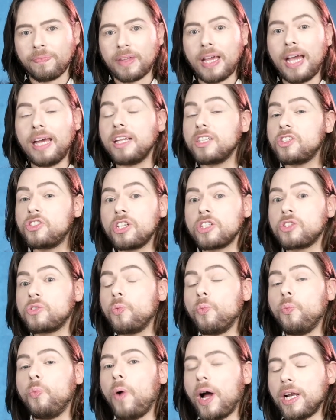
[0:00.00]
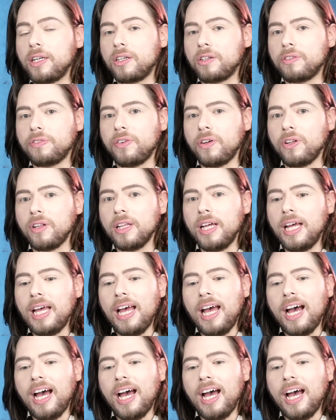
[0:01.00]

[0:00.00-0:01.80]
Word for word: It is just wonderful.